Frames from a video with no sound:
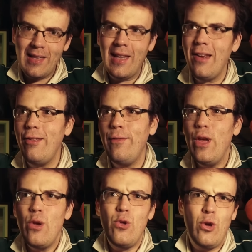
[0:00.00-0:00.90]
that the likes of
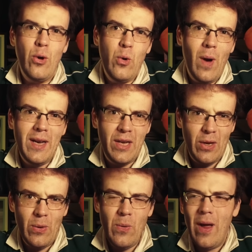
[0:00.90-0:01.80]
Zhou
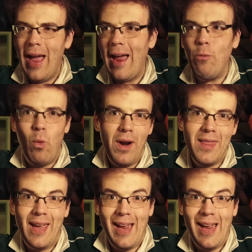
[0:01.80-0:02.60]
Guanyu and one of the